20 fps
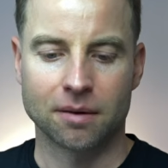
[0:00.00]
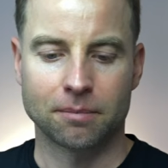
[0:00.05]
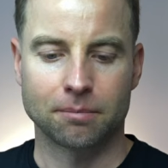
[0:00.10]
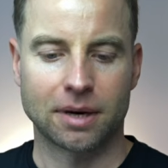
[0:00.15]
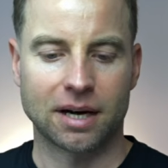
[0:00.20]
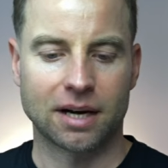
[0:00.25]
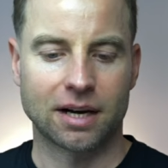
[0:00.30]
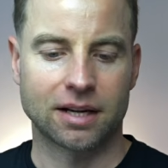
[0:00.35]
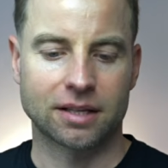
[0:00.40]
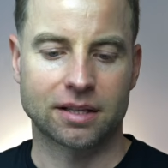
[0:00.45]

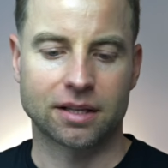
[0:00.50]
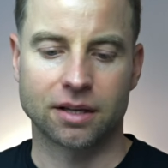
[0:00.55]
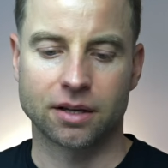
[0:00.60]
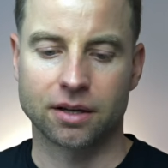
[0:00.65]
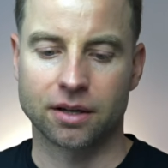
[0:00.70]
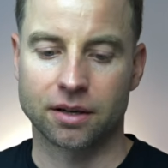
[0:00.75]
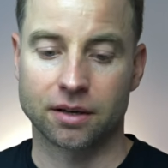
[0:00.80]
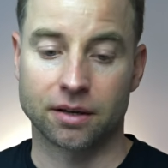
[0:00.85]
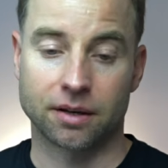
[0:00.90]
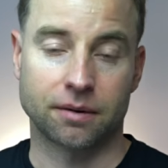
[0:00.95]
but
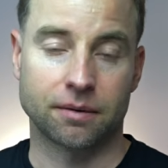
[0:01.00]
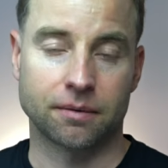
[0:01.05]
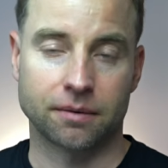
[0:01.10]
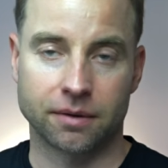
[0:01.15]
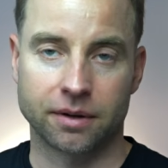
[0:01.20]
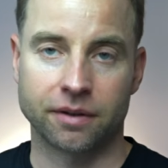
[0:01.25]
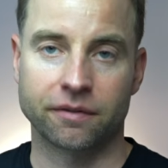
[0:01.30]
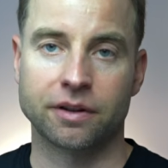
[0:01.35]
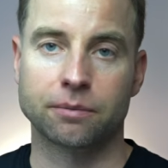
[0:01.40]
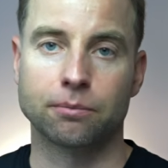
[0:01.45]

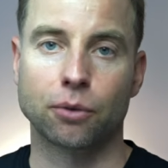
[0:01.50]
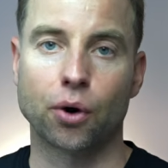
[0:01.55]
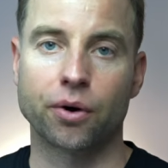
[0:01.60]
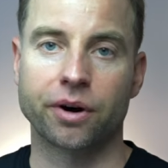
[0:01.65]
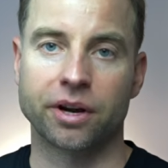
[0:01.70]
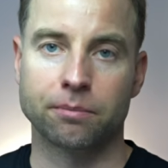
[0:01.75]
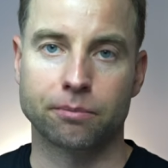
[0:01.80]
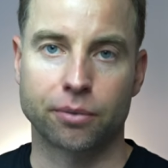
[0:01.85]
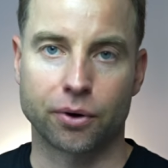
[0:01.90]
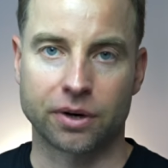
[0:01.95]
even
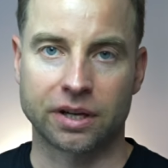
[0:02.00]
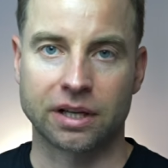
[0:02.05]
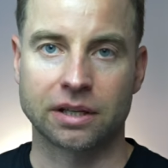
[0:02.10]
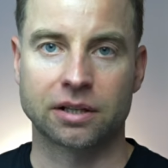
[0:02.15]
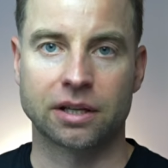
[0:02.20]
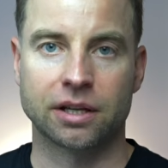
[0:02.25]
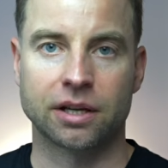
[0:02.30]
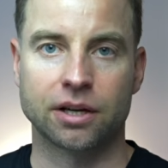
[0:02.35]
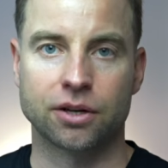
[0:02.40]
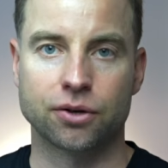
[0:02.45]
more
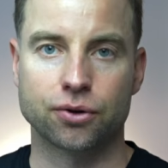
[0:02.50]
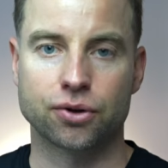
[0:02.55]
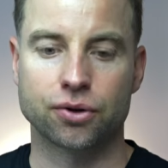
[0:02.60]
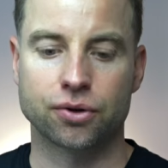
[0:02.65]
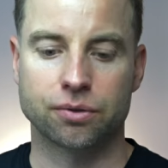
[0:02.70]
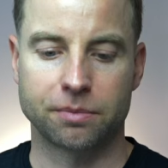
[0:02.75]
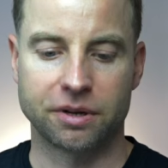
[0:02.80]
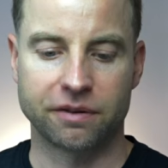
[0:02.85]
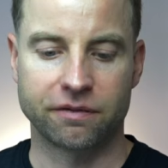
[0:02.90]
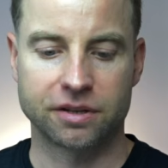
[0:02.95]
importantly, you
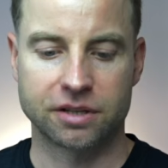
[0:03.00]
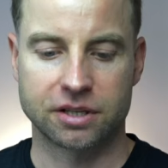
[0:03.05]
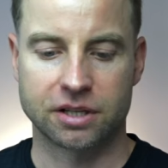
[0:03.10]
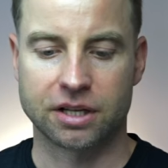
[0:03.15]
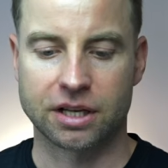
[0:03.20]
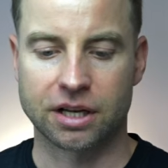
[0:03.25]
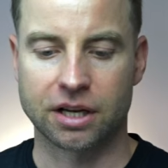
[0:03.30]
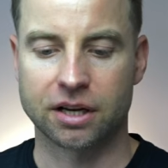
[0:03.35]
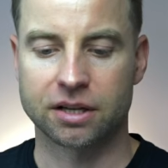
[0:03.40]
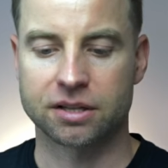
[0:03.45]
should be
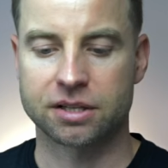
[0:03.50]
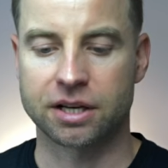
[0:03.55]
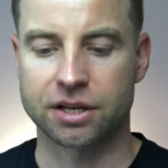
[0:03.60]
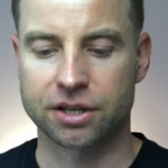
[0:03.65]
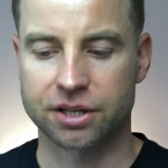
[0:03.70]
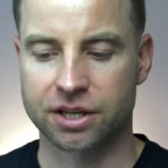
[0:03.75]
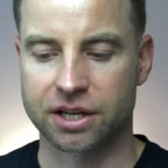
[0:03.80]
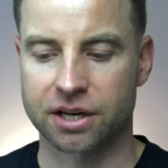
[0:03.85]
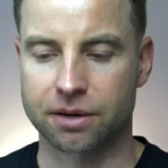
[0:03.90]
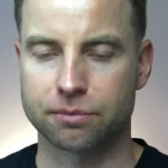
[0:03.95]
visiting
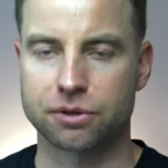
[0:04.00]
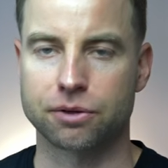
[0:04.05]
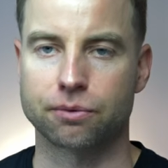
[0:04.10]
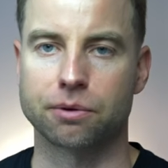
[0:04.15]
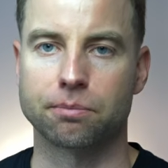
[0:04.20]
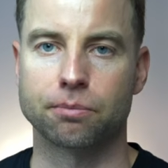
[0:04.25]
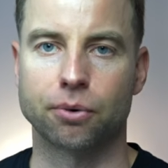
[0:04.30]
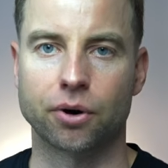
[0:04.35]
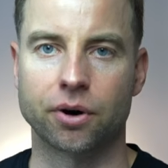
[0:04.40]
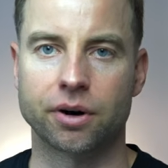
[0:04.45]
search terms
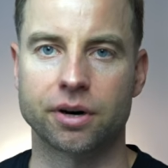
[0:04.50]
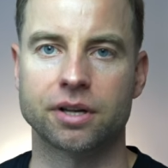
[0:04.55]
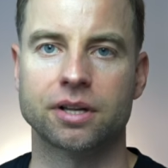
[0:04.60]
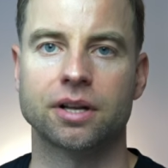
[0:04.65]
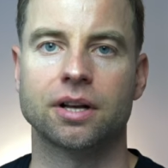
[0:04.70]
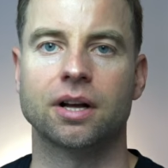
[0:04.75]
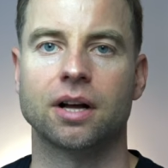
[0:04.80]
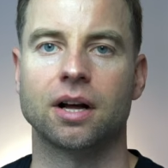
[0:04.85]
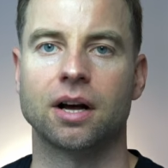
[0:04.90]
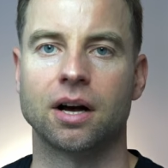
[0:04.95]

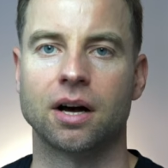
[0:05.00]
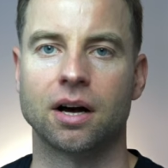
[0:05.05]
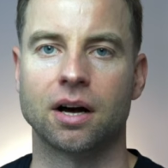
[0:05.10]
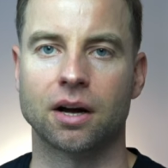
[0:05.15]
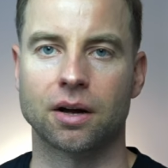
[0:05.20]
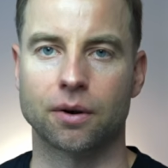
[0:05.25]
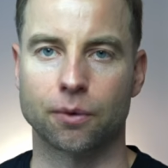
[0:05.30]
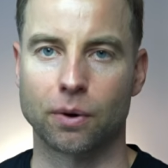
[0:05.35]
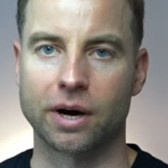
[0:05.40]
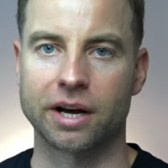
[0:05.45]
report
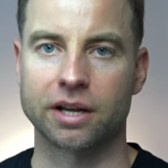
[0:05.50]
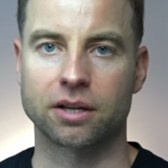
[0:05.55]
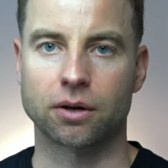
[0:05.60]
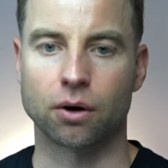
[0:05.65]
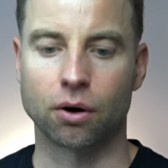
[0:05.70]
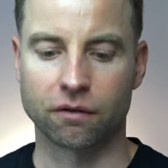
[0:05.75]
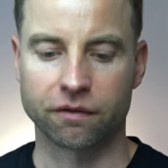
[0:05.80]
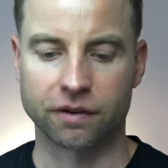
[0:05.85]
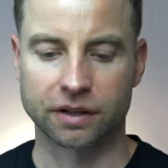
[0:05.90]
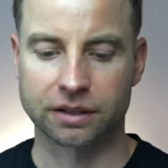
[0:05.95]
quite
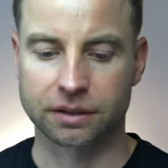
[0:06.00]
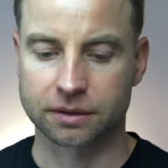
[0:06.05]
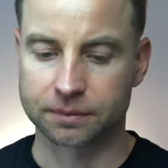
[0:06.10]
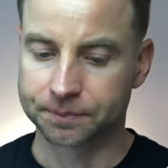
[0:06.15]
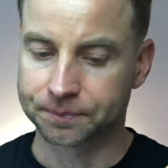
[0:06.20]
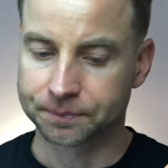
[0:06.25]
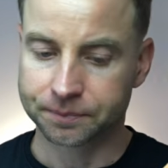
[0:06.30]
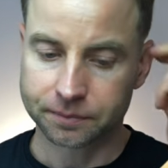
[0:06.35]
often,